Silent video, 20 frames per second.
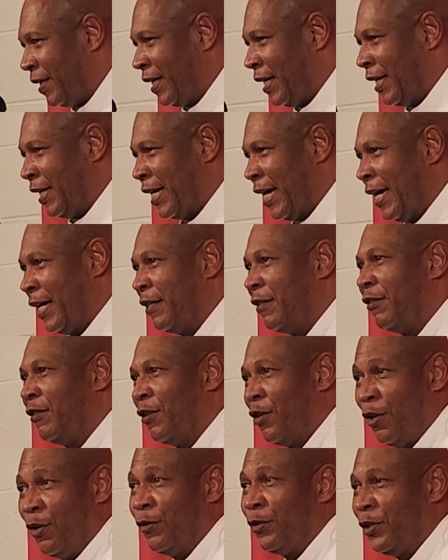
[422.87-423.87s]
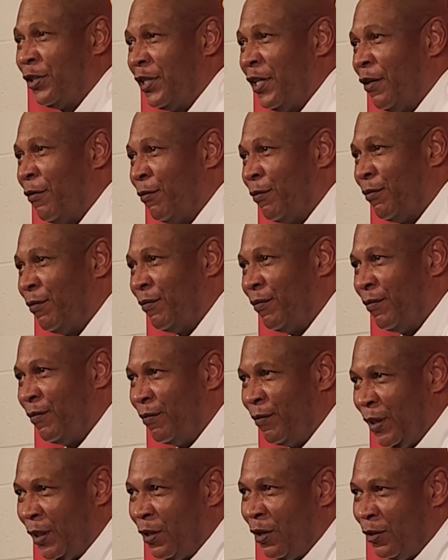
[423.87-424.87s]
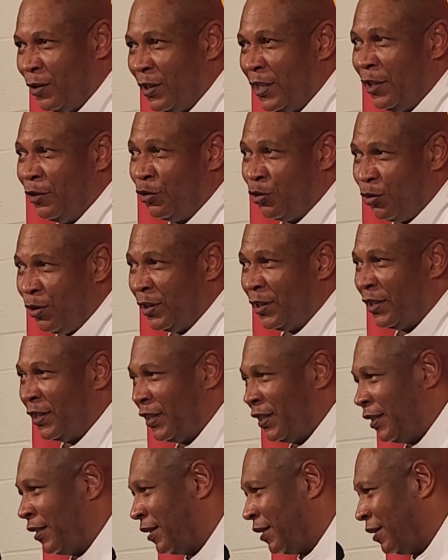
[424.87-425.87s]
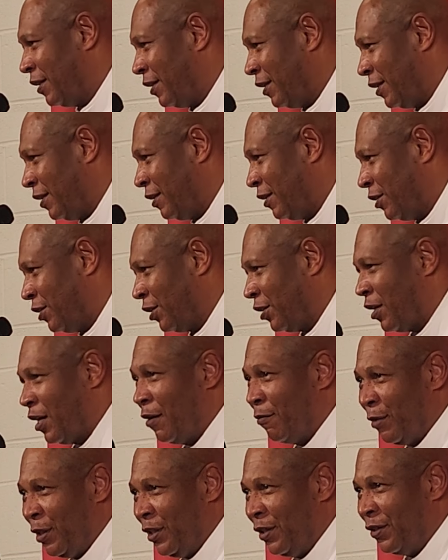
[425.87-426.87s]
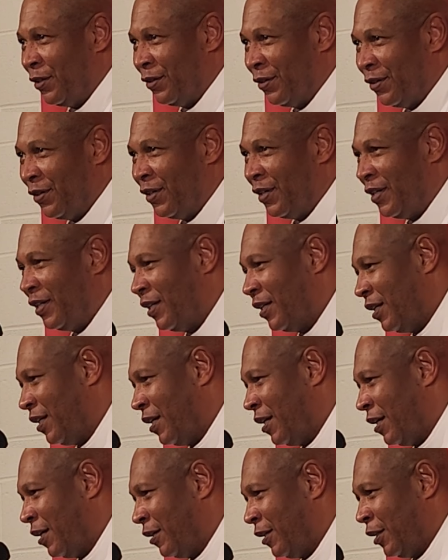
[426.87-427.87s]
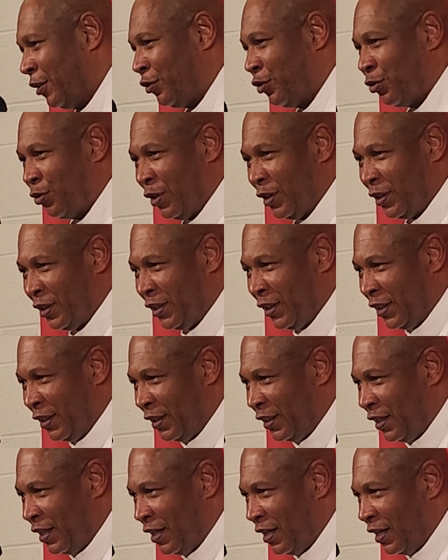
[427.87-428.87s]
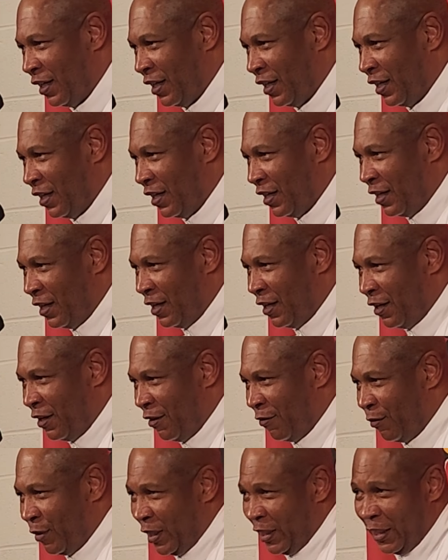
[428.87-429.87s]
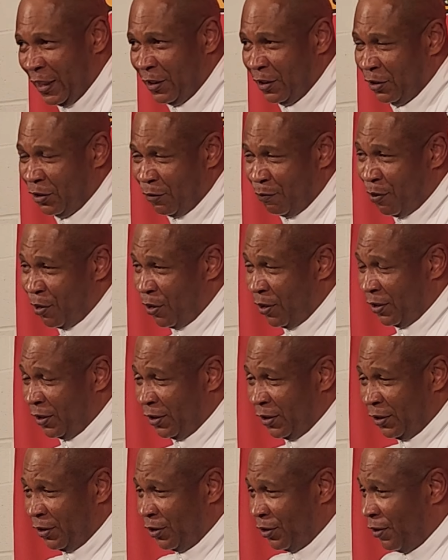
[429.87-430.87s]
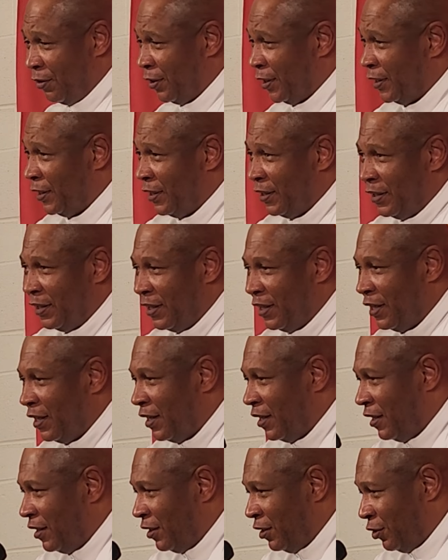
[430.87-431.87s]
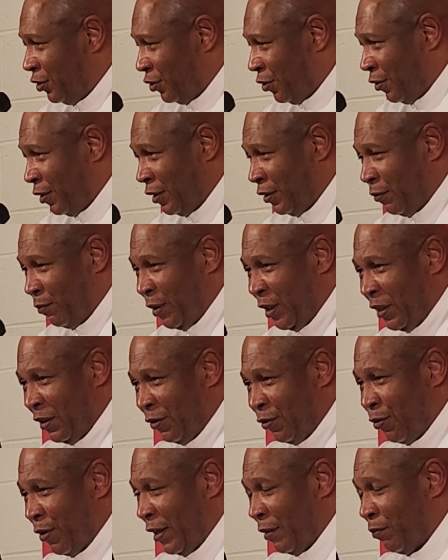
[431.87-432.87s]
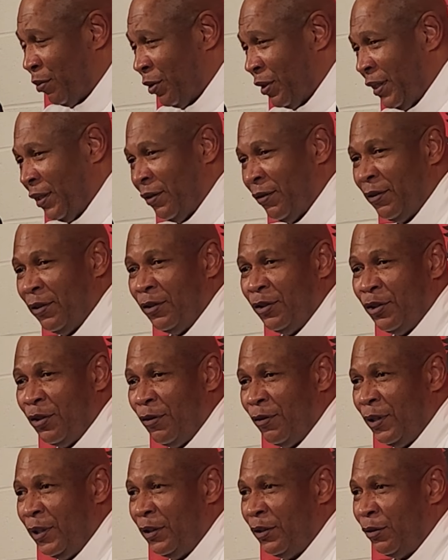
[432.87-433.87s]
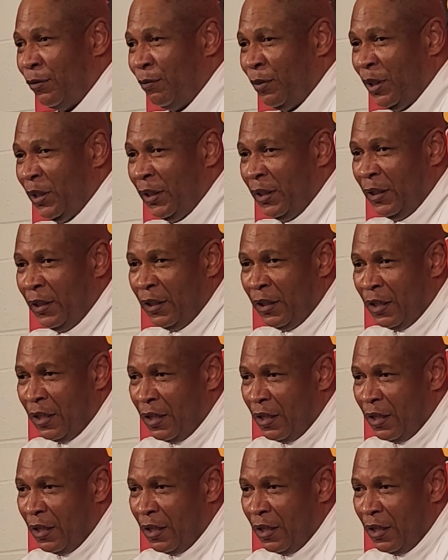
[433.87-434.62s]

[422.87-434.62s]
And that hurts them because they trusted to come here. They trusted. And this is a part of the journey to be a great player, the journey to be,